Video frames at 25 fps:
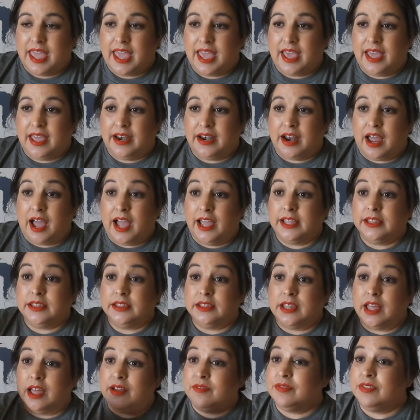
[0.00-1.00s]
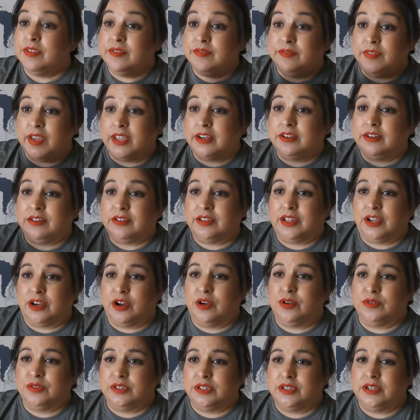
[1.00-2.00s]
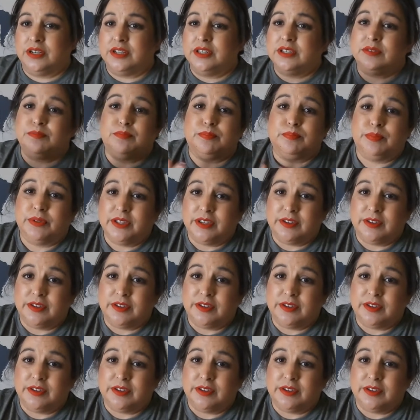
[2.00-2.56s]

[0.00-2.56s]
And I love the vendor that hosted it.